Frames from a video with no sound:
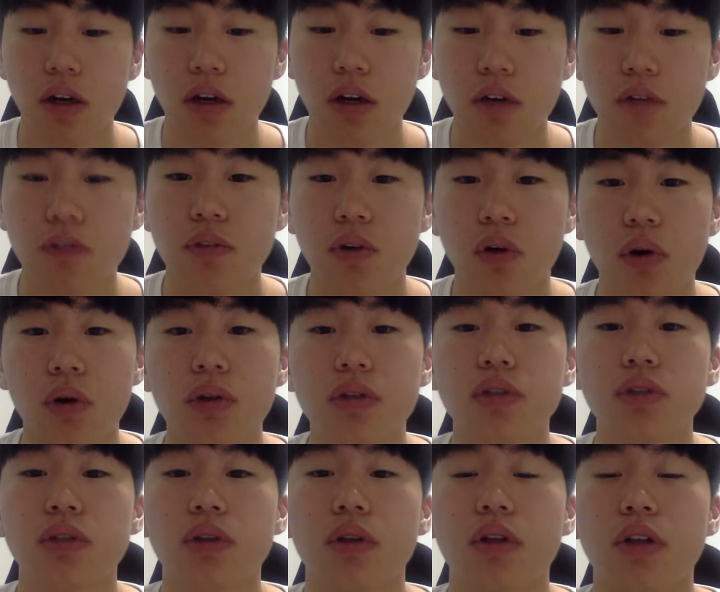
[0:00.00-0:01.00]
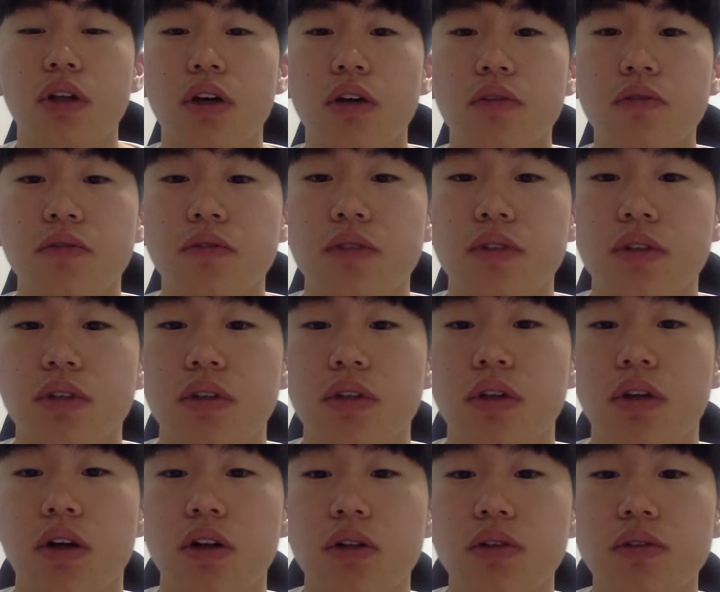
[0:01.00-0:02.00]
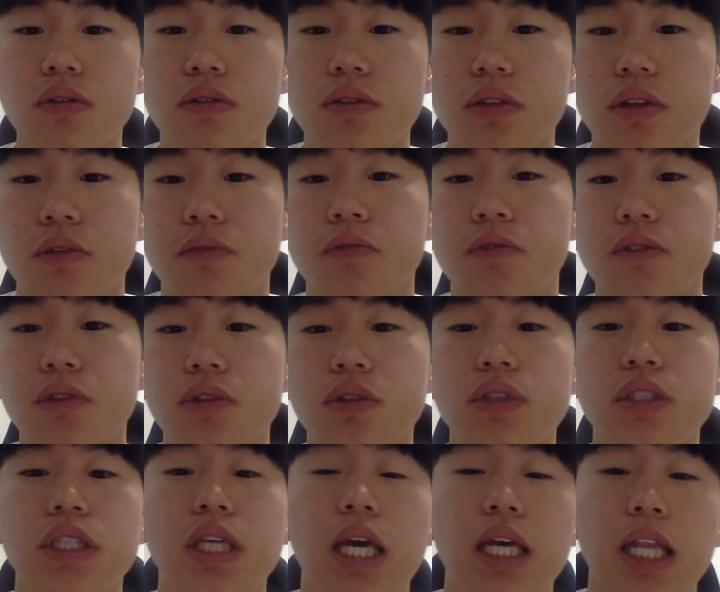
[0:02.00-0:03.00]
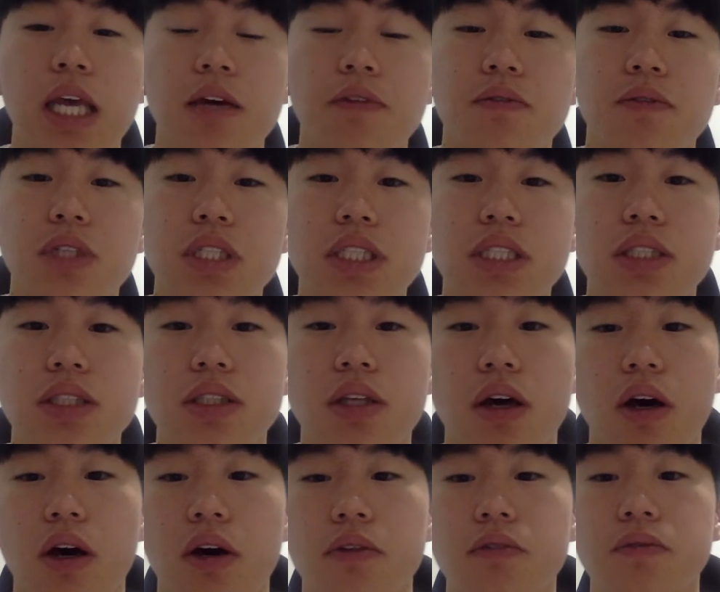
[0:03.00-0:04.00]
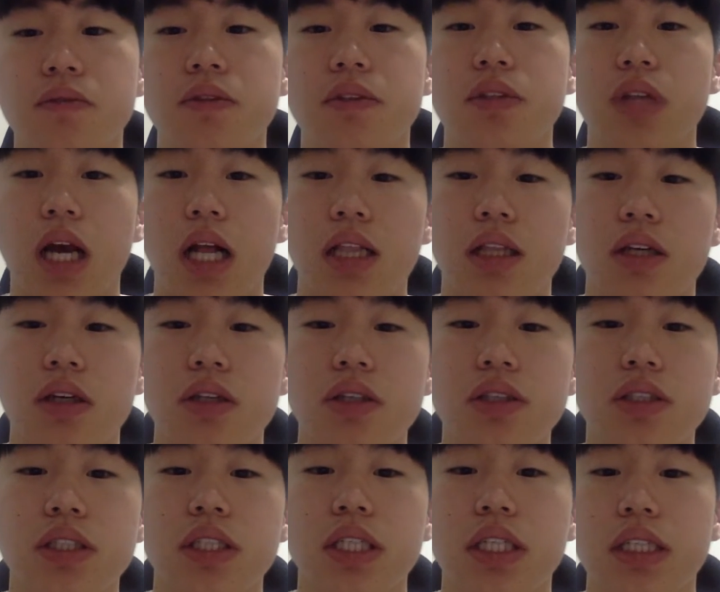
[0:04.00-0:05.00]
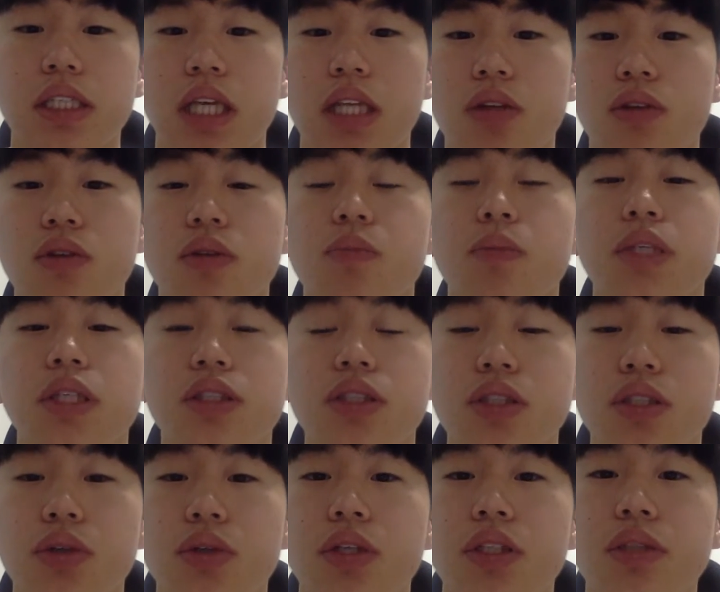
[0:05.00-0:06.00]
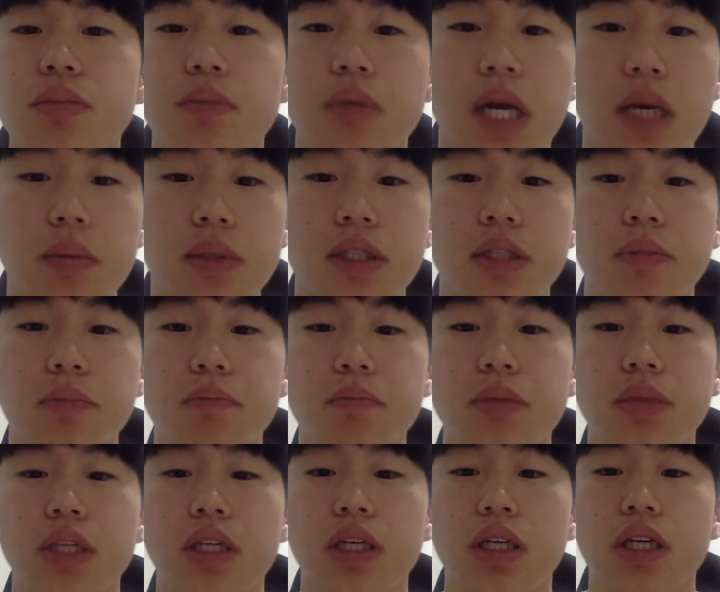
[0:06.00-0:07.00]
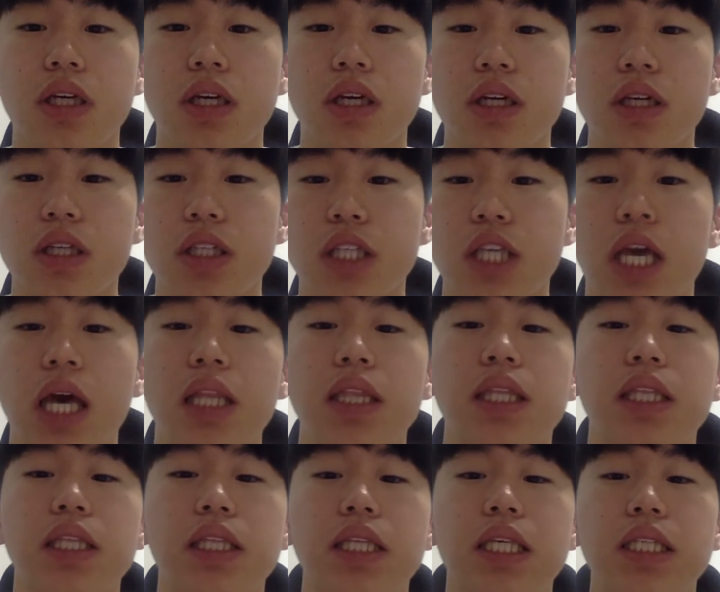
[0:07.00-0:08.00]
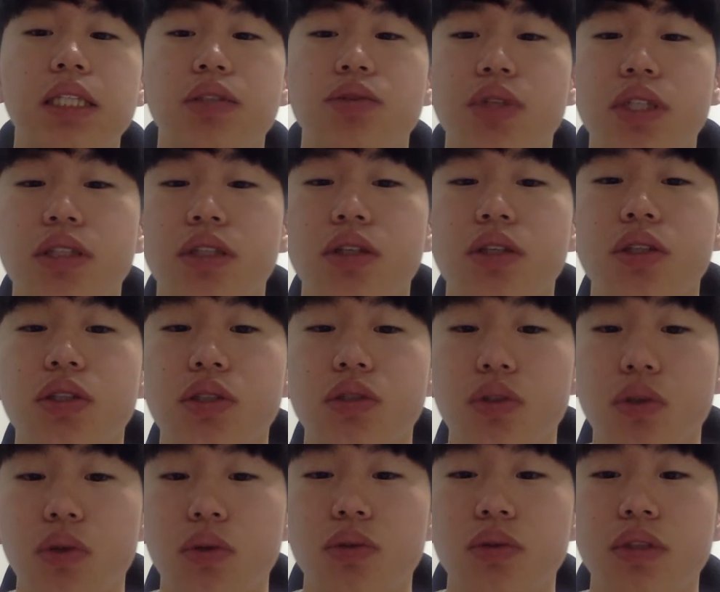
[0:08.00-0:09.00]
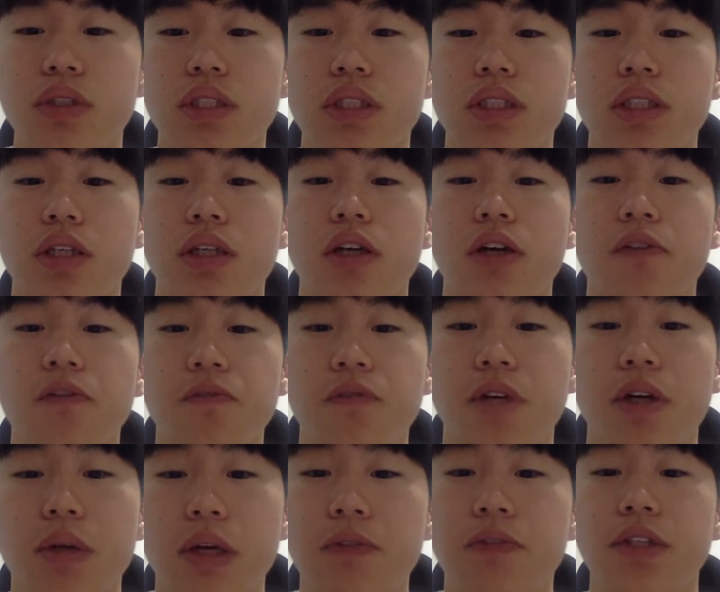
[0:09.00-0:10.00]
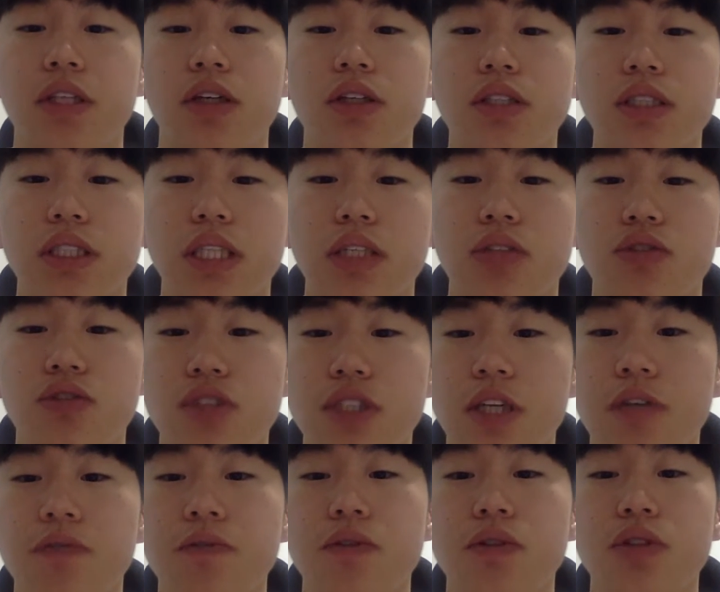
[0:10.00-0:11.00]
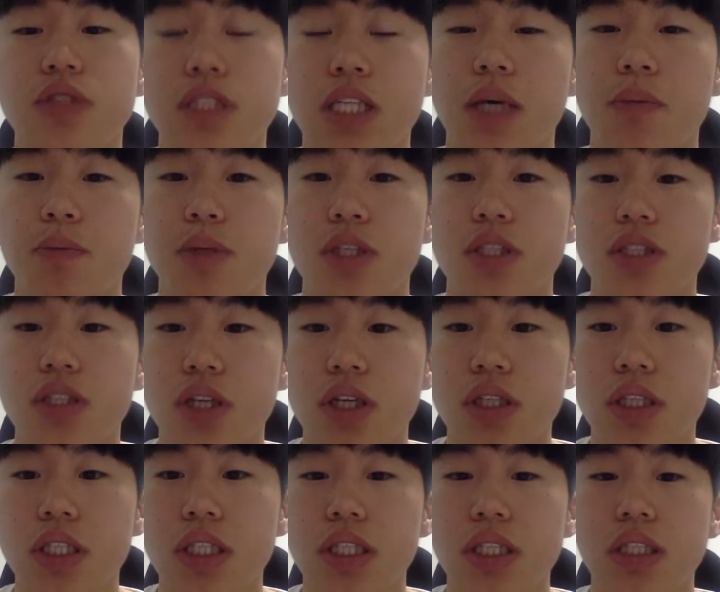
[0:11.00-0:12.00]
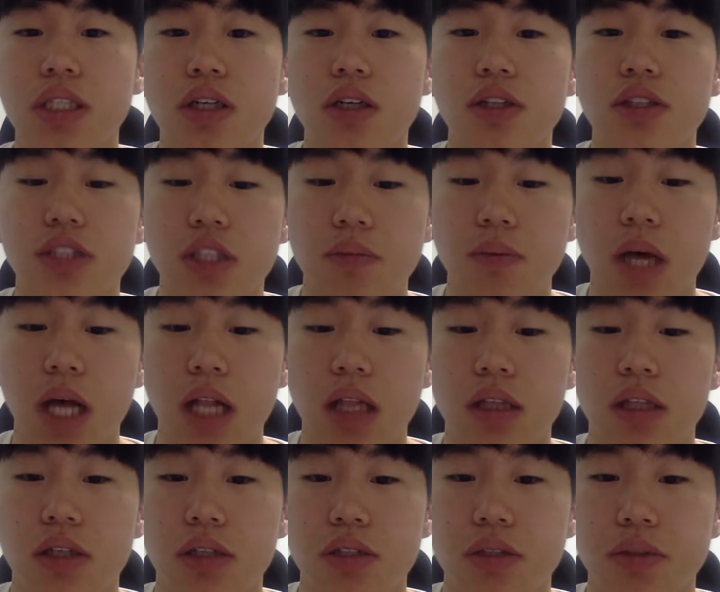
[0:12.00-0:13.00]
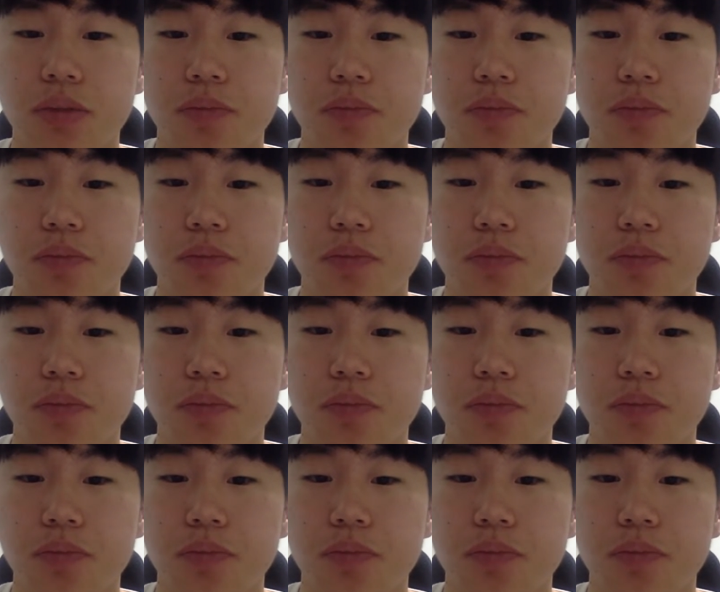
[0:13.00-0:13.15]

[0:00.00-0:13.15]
Of course, all the foods can have risks of allergy that could be a serious problem. Yet, this research shows the confirmed evidence that GM foods can be a certain cause of allergy.